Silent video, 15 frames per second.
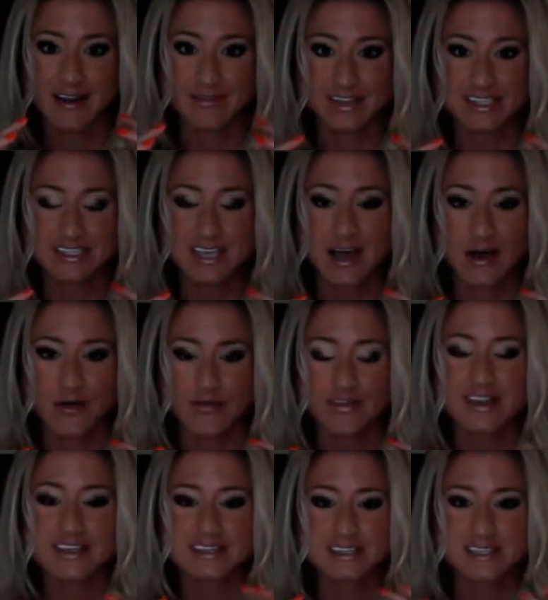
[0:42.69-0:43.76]
of itself
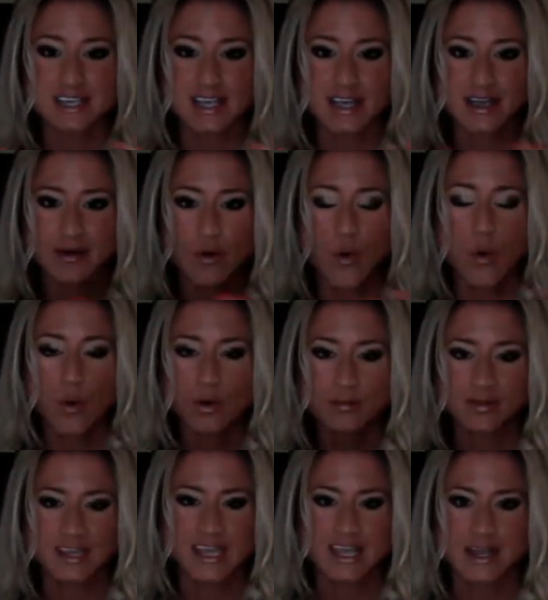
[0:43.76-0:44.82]
is
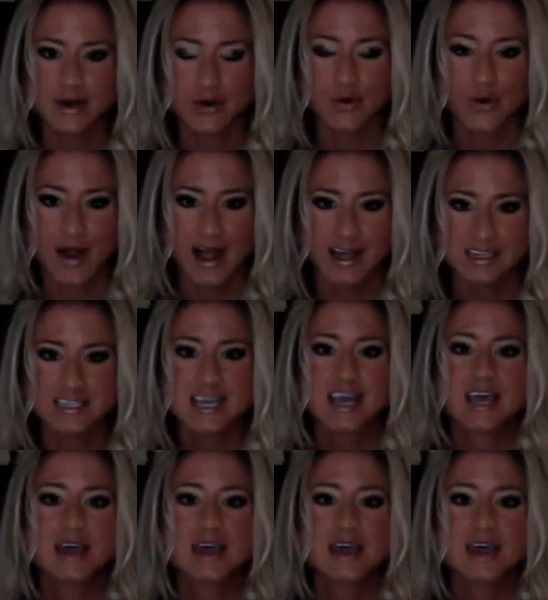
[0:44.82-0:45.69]
horribly incorrect.